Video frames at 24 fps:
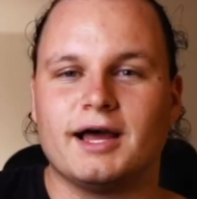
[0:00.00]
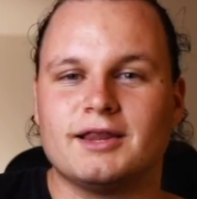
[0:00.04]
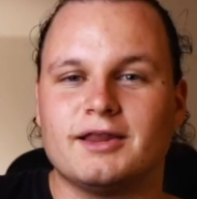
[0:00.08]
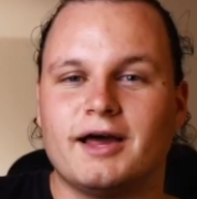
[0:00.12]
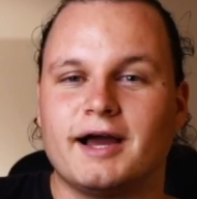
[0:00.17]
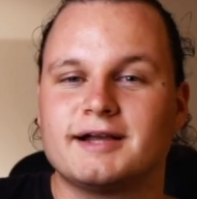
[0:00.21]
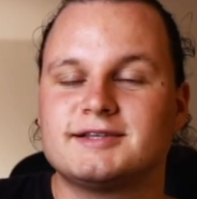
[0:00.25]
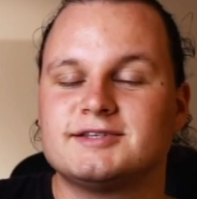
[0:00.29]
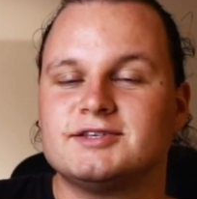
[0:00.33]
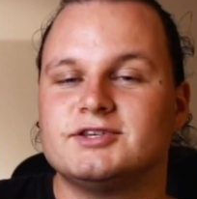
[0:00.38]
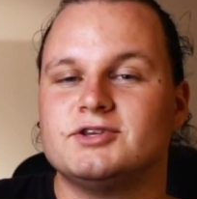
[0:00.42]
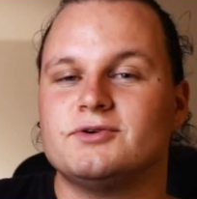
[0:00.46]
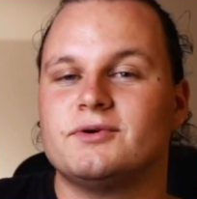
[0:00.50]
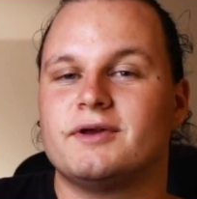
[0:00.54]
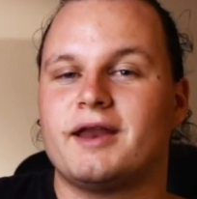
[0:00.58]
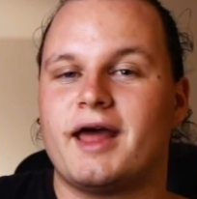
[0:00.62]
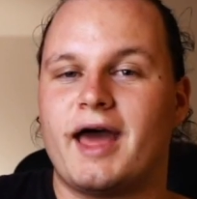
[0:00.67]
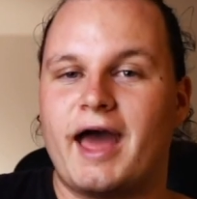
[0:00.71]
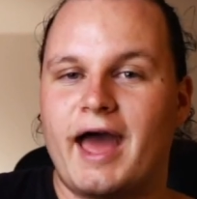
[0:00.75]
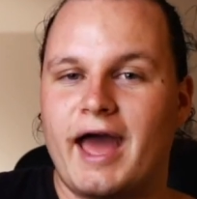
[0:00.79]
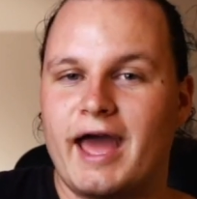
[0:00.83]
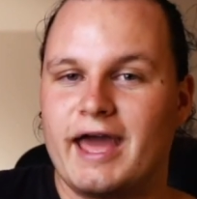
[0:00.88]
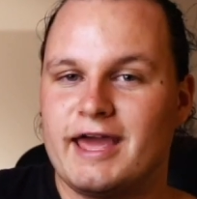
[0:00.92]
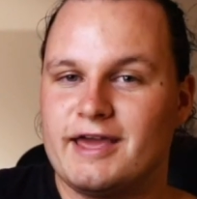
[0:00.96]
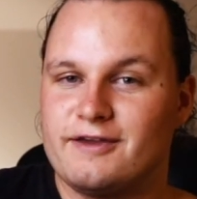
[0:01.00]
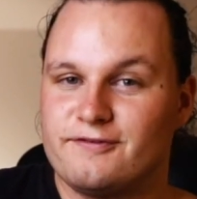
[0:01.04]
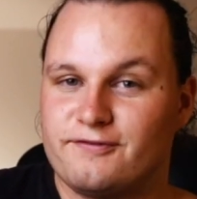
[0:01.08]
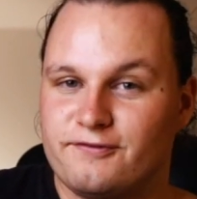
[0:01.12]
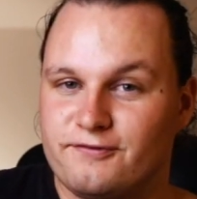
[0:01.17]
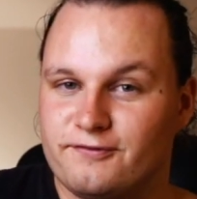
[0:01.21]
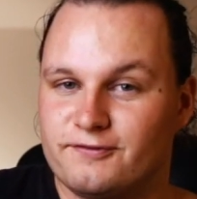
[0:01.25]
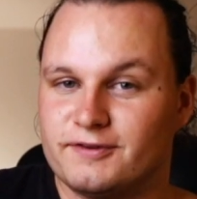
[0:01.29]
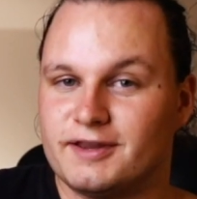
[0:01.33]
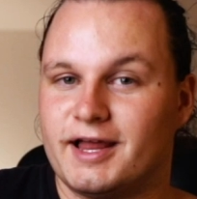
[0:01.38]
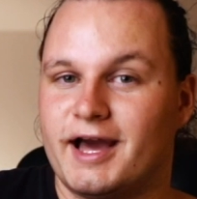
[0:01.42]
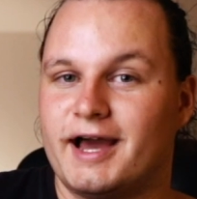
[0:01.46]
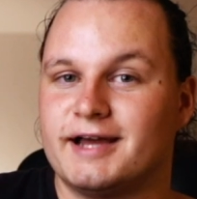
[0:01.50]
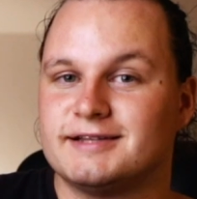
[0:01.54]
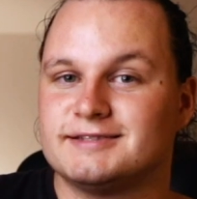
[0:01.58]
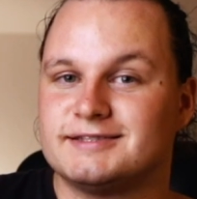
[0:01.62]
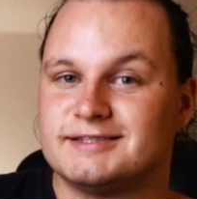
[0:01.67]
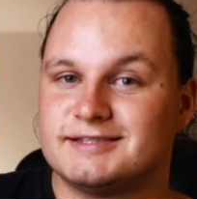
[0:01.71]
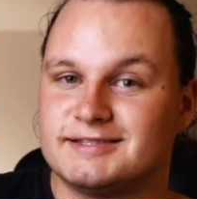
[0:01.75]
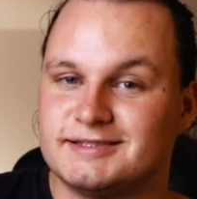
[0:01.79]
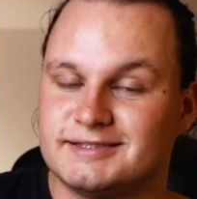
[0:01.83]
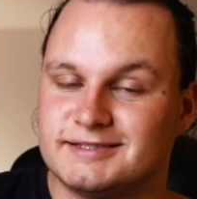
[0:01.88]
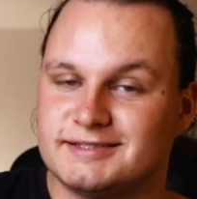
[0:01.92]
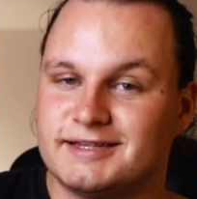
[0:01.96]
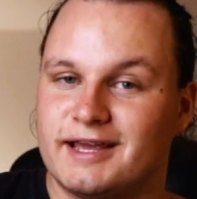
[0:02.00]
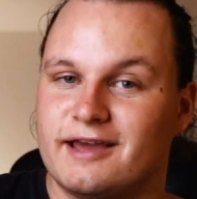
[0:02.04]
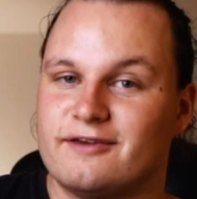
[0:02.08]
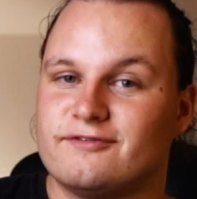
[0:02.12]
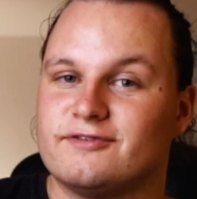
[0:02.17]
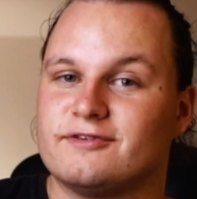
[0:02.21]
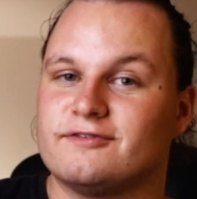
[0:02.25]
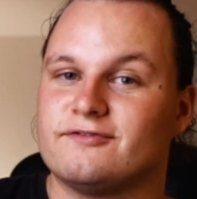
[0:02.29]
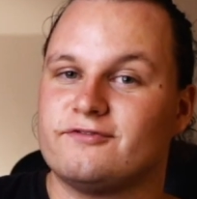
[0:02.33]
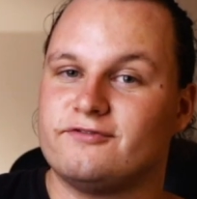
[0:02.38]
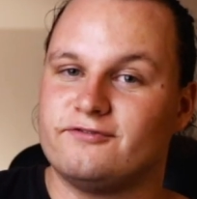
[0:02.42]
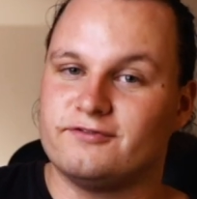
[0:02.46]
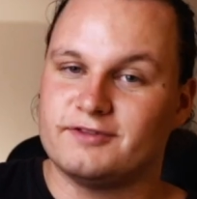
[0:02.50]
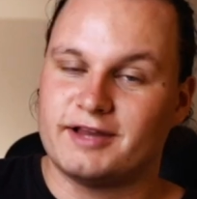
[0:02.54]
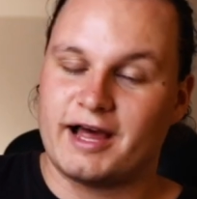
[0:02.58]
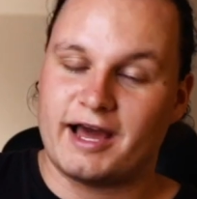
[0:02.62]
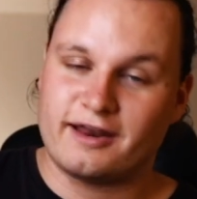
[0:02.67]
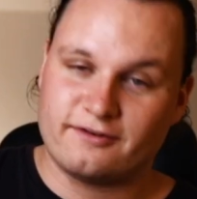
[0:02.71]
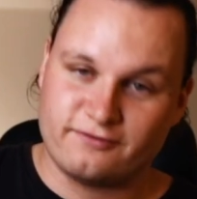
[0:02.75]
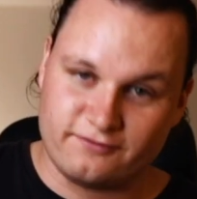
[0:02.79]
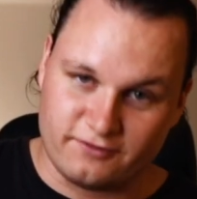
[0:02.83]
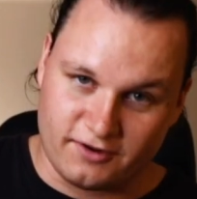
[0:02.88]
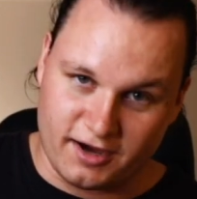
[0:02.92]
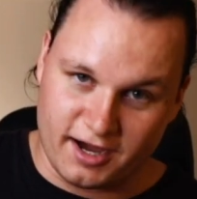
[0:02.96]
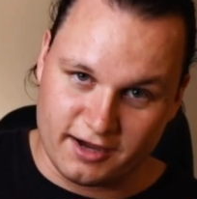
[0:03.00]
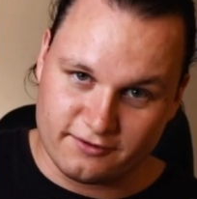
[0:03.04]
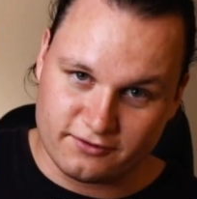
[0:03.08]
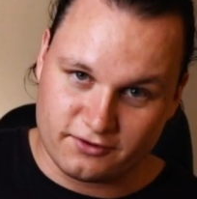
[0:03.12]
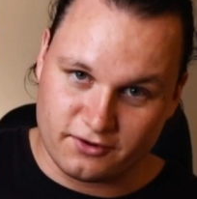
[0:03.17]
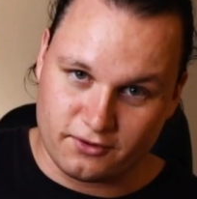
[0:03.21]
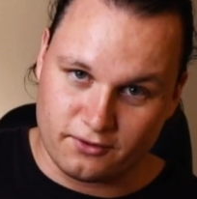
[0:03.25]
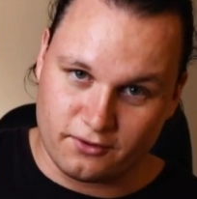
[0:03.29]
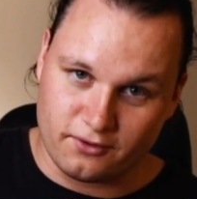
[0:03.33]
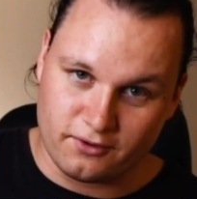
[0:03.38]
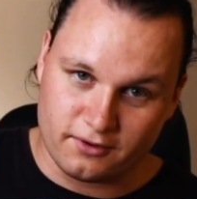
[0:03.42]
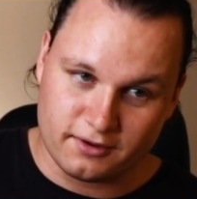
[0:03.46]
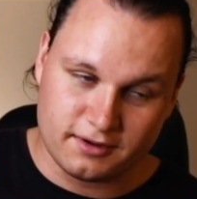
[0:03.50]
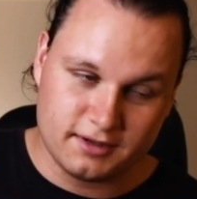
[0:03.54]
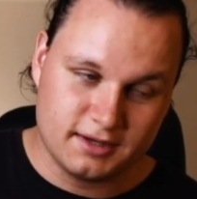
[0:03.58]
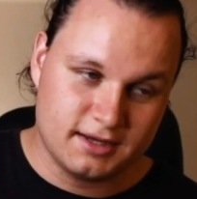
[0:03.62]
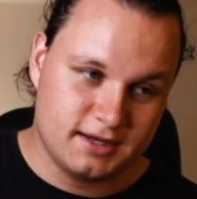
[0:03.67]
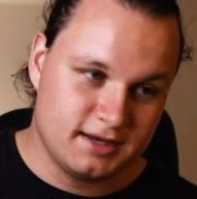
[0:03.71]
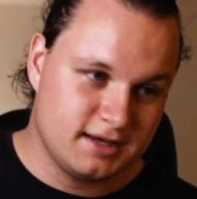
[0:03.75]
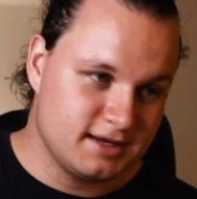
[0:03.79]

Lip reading: I like to do an A flat 7 flat 5 chord.